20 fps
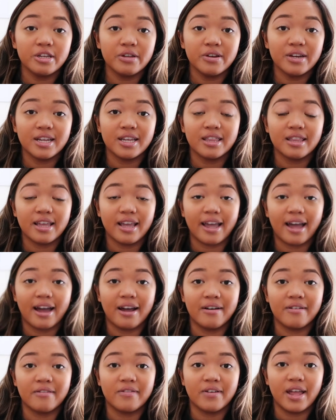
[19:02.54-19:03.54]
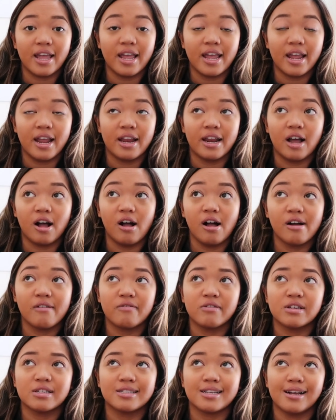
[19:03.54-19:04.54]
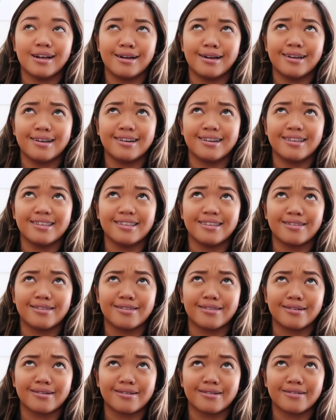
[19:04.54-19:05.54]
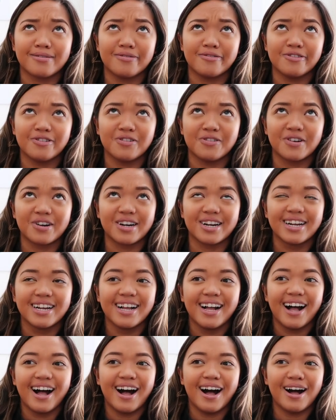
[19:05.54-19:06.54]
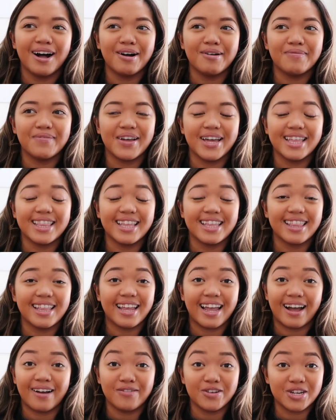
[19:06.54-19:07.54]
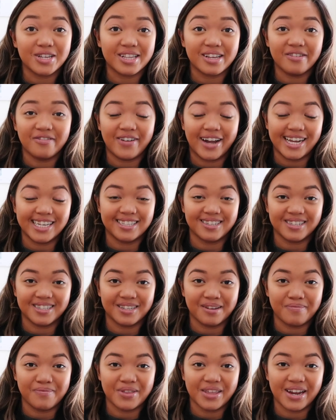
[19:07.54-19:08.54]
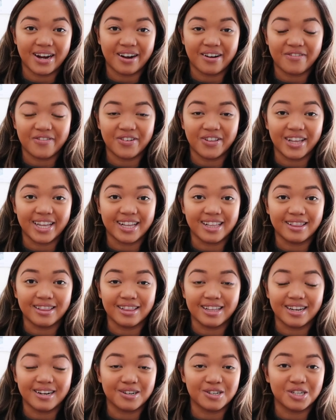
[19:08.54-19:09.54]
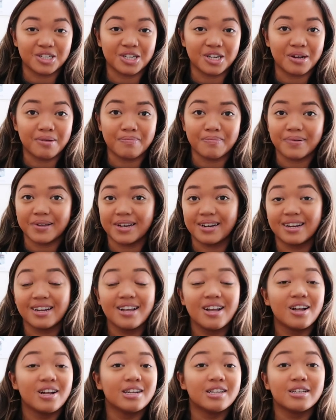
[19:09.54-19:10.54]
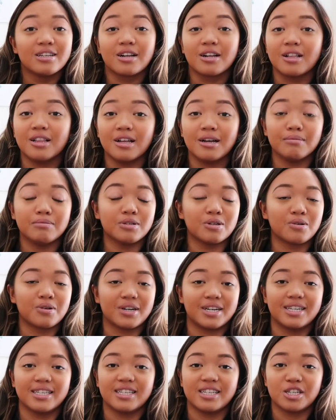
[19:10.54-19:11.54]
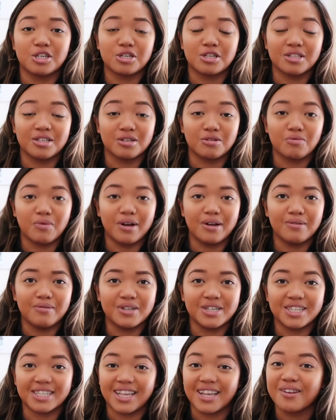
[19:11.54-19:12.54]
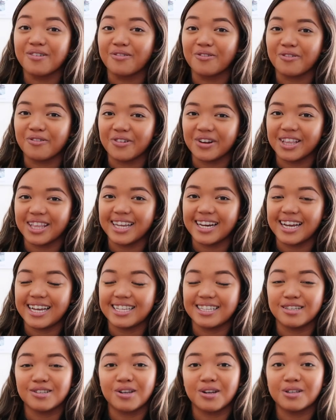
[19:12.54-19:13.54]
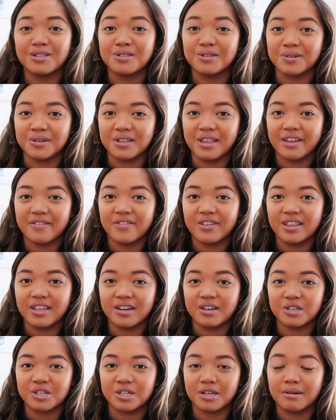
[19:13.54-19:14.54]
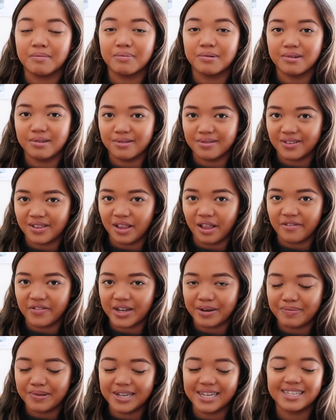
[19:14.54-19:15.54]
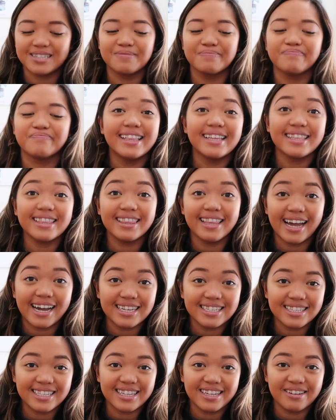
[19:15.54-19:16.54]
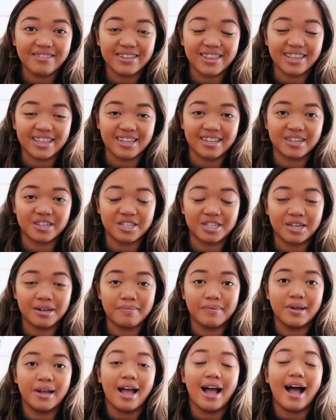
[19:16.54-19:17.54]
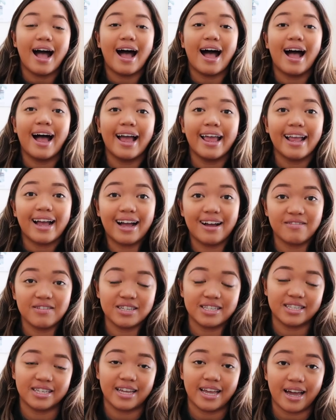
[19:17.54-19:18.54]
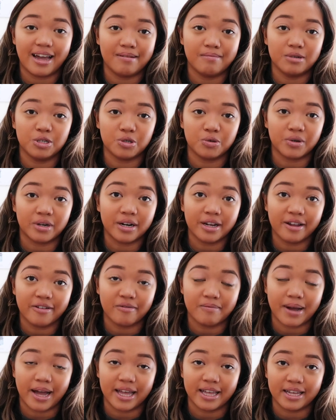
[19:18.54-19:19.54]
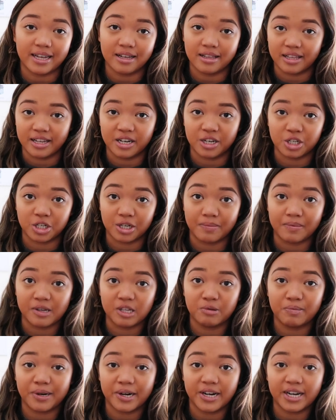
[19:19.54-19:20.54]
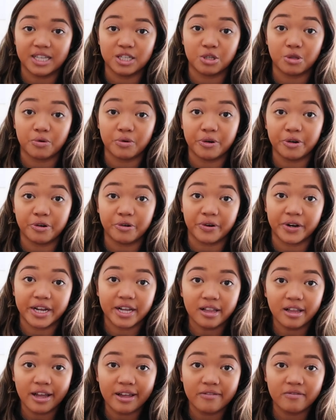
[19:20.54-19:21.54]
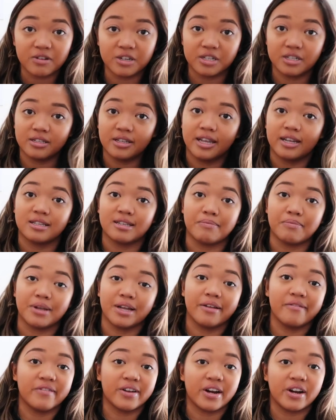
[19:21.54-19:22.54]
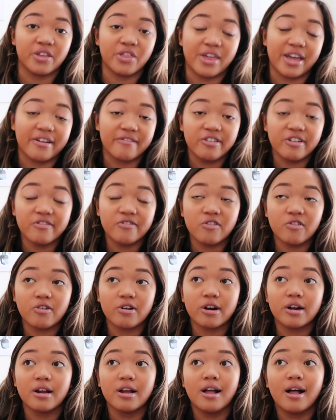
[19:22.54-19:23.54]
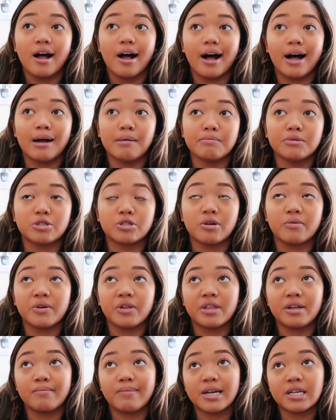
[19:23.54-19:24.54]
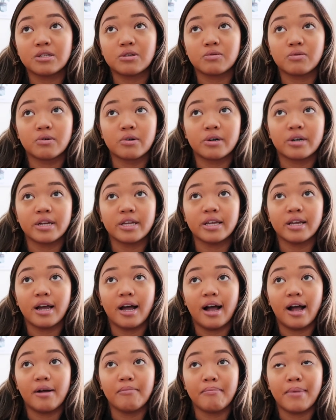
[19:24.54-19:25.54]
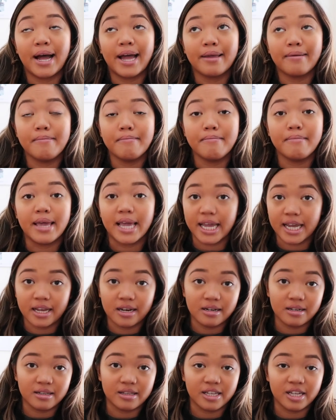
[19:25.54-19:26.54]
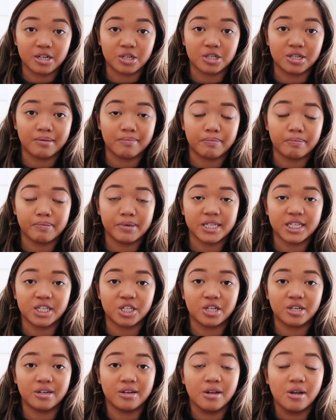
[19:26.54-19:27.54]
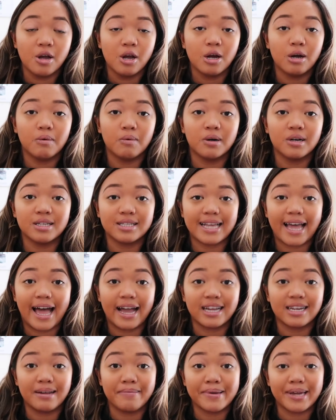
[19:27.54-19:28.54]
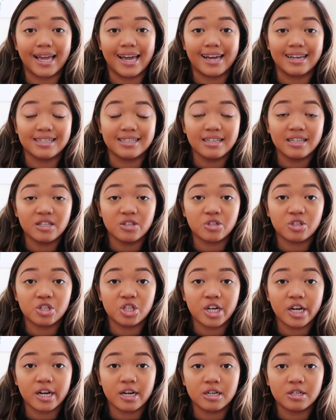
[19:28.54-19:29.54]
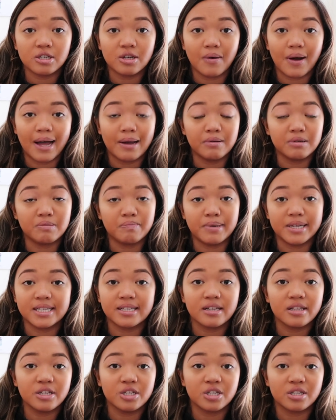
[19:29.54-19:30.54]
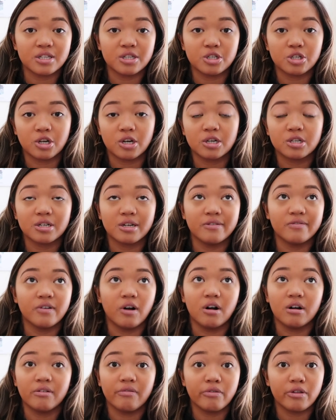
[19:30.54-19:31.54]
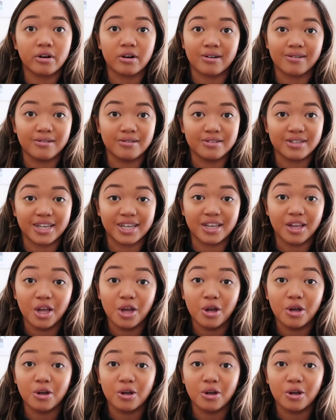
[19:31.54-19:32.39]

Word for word: union, they have an office on the third floor. Um, and then they have just advisors up there for like leadership and clubs and organizations as well, which is like really nice. It's called Student Life and Leadership love that place. And then lastly with leadership, I obviously had majority of my leadership experience through Greek life, which is like something I'm very thankful for. Um, so within my sorority, my main leadership position was academic excellence chair. So I was basically just in charge of all of the girls like